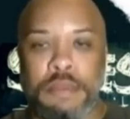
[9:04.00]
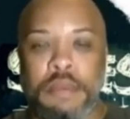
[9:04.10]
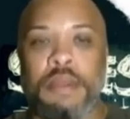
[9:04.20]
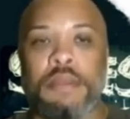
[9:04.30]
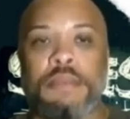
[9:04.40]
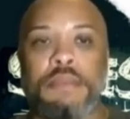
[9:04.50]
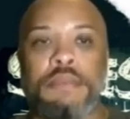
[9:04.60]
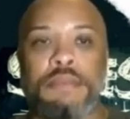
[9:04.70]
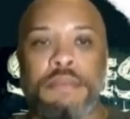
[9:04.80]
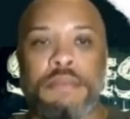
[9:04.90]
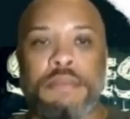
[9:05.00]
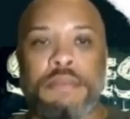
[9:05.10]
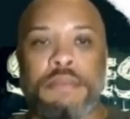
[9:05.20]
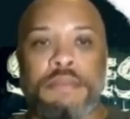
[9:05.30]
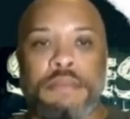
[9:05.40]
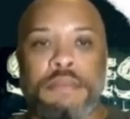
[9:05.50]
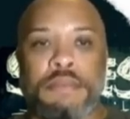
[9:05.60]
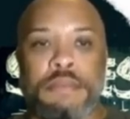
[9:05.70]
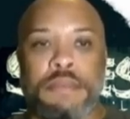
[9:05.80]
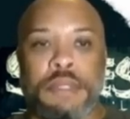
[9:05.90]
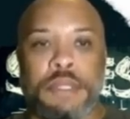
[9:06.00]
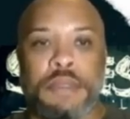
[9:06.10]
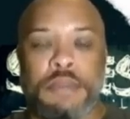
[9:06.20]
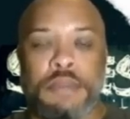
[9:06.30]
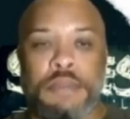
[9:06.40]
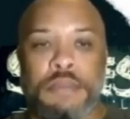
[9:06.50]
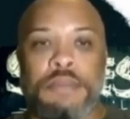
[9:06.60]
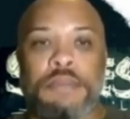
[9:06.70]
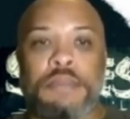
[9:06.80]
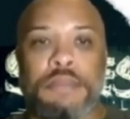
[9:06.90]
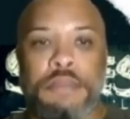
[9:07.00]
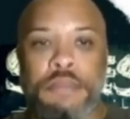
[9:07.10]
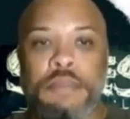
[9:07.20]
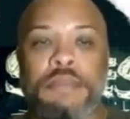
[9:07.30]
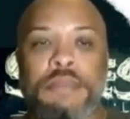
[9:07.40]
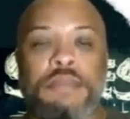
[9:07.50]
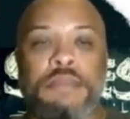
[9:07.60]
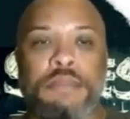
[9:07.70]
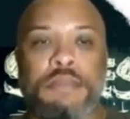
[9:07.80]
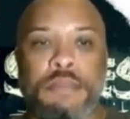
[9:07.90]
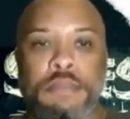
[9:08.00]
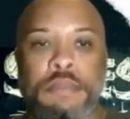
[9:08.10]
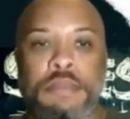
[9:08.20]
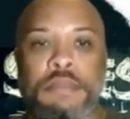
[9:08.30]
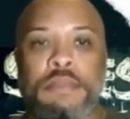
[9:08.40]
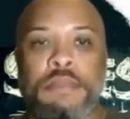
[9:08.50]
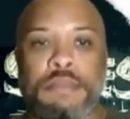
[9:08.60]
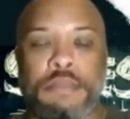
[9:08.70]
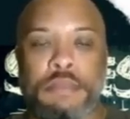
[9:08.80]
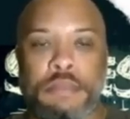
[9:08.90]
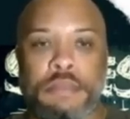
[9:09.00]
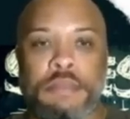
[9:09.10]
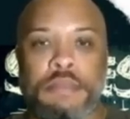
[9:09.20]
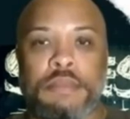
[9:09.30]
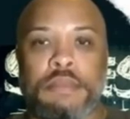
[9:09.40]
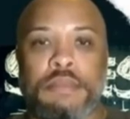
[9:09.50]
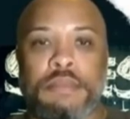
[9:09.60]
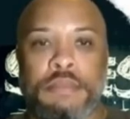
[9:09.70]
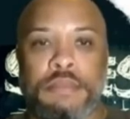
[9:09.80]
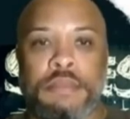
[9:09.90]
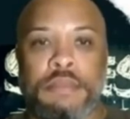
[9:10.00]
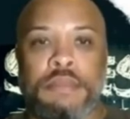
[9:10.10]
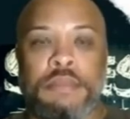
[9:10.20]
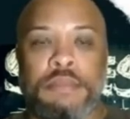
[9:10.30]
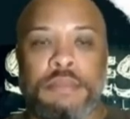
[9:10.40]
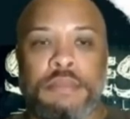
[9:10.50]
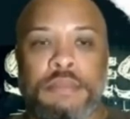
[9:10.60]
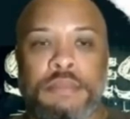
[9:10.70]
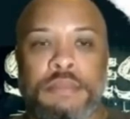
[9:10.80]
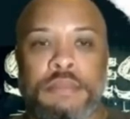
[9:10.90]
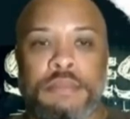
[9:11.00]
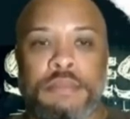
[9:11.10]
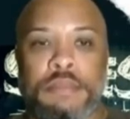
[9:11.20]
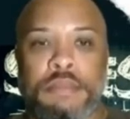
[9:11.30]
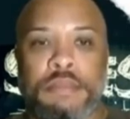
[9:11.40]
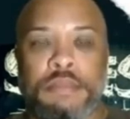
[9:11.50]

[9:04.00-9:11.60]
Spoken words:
[no speech]